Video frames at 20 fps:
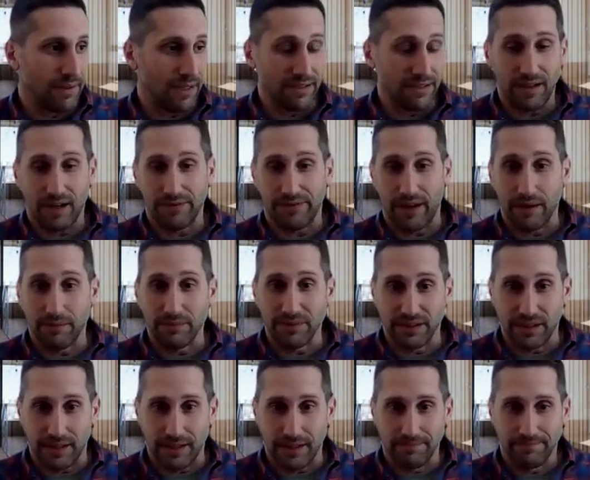based off
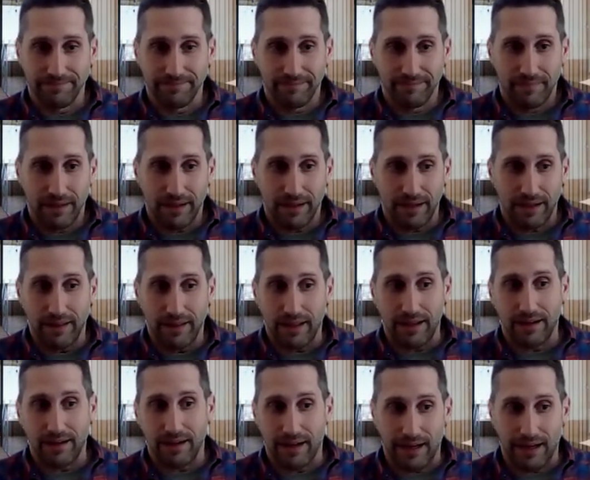Amazon, and
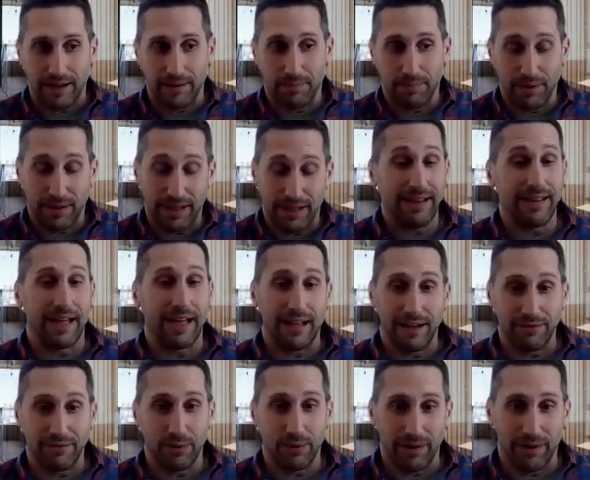then I applied that
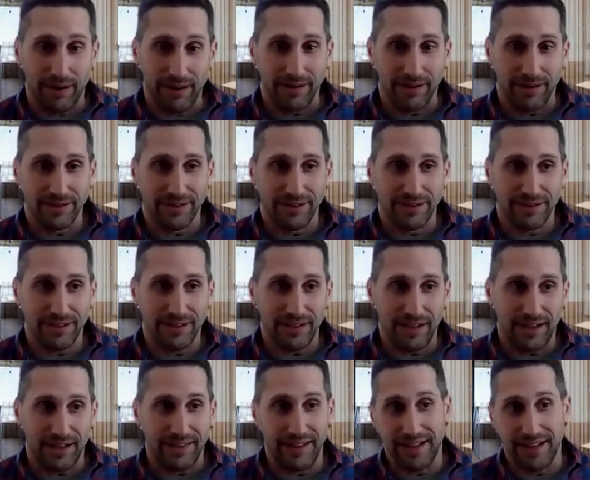everywhere else,
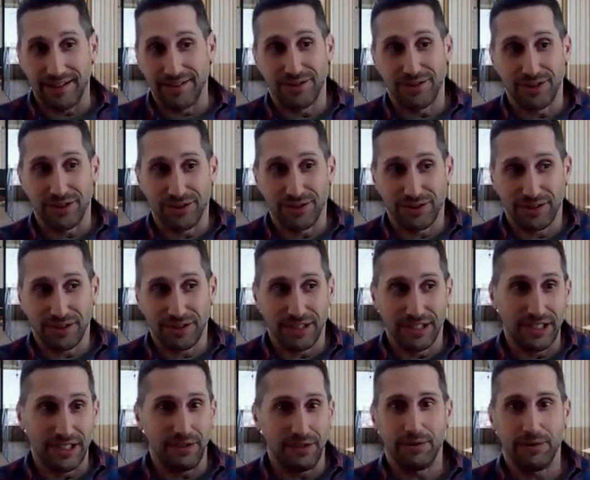and then just
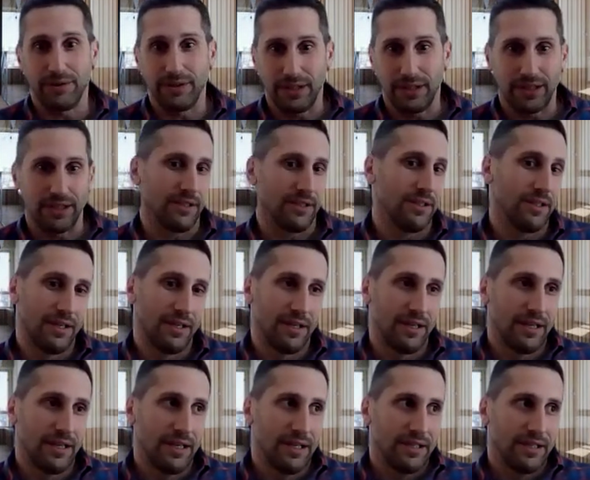continually to,
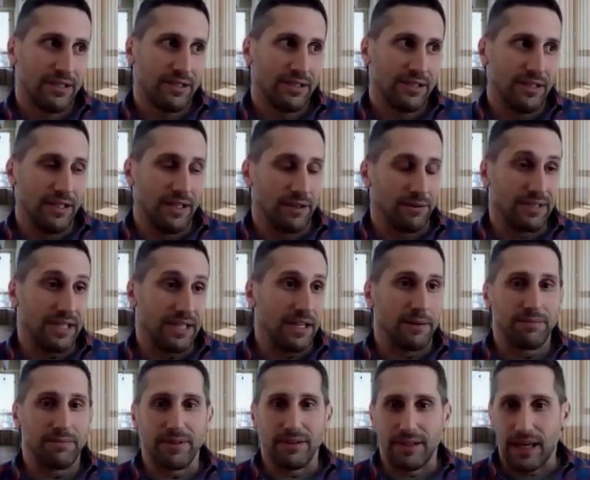stayed
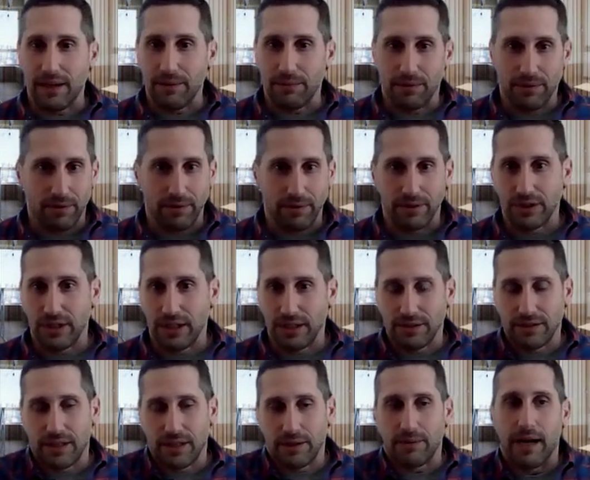up to date with all the
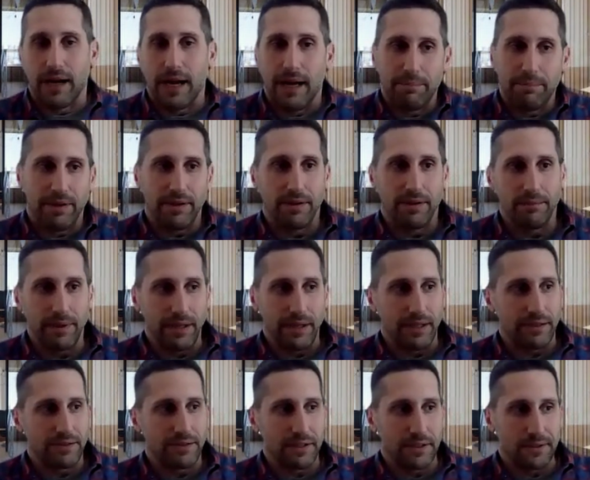changes that were happening in the
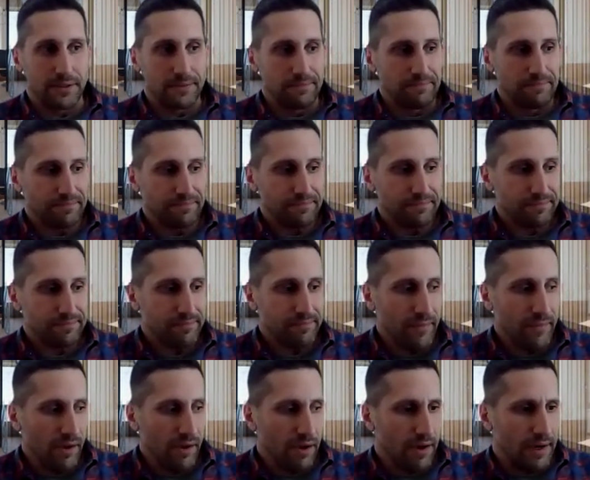media. So,
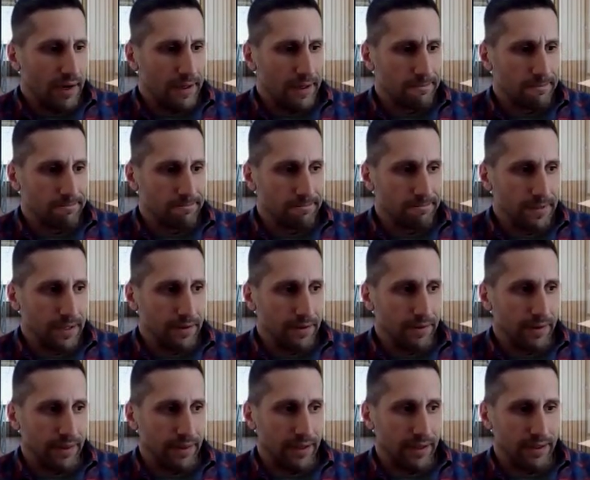
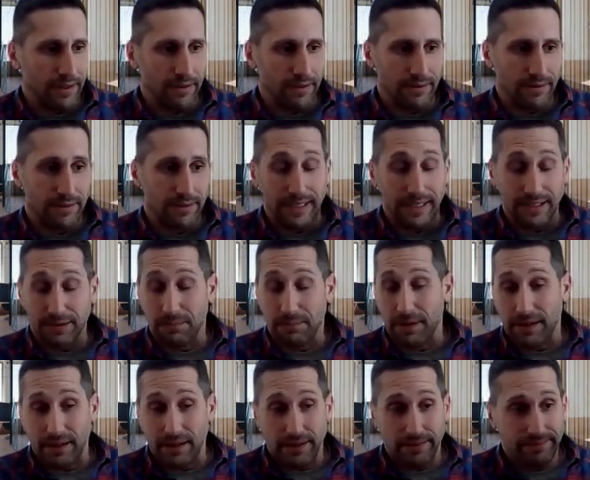I think
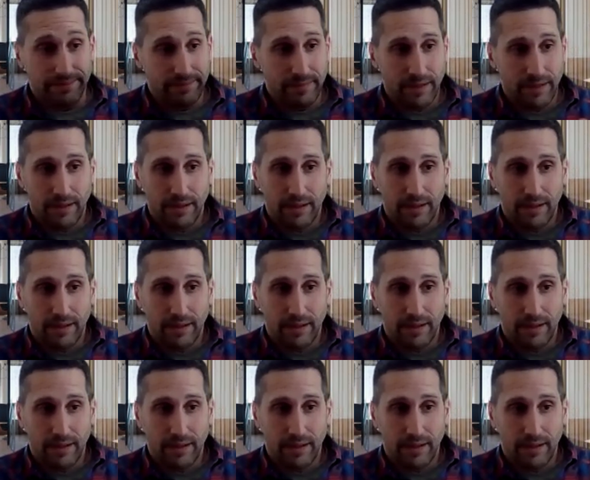DSP,